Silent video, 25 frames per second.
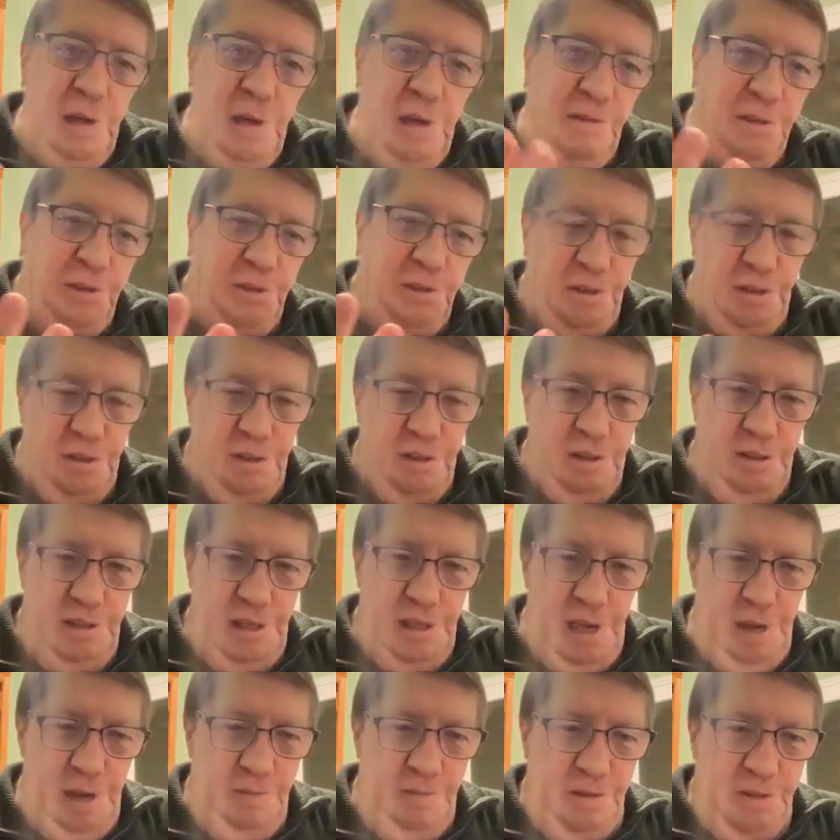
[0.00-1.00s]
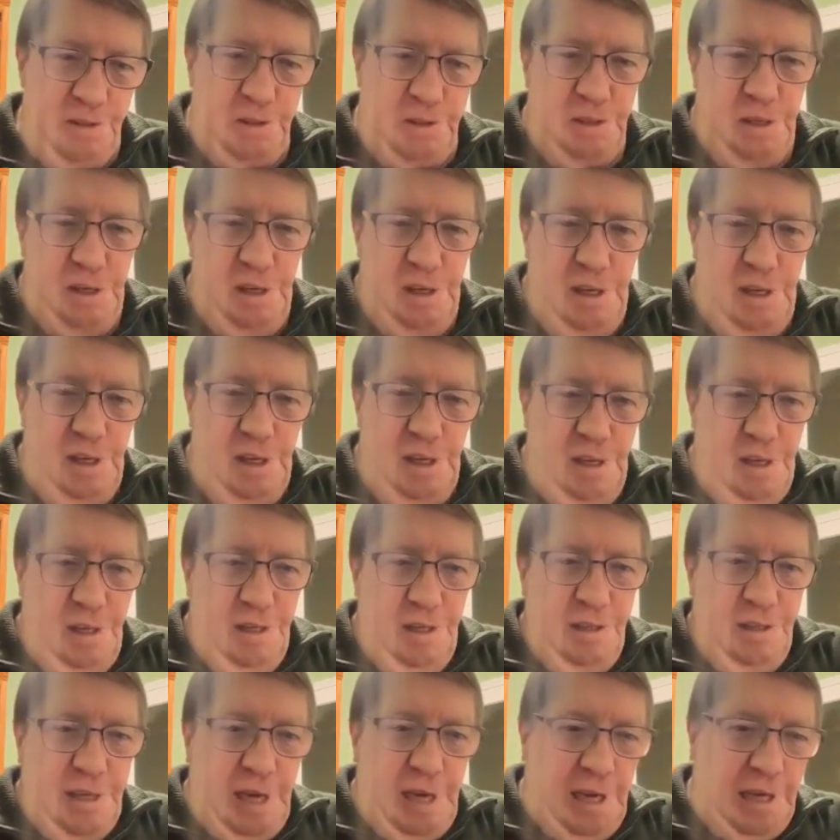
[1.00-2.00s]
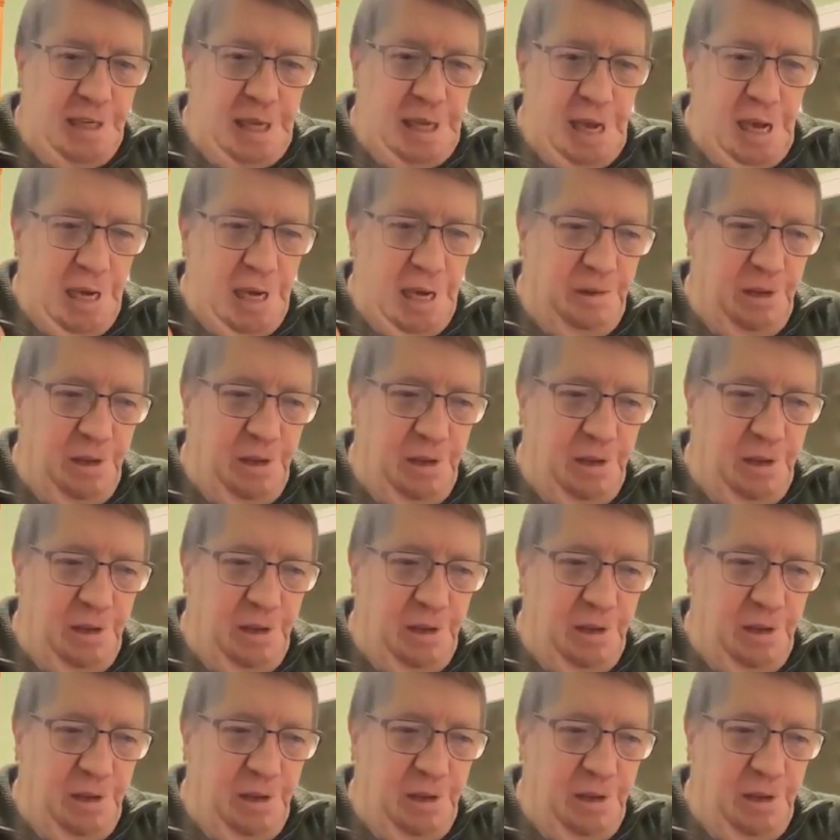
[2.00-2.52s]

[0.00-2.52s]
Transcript: have this dichotomy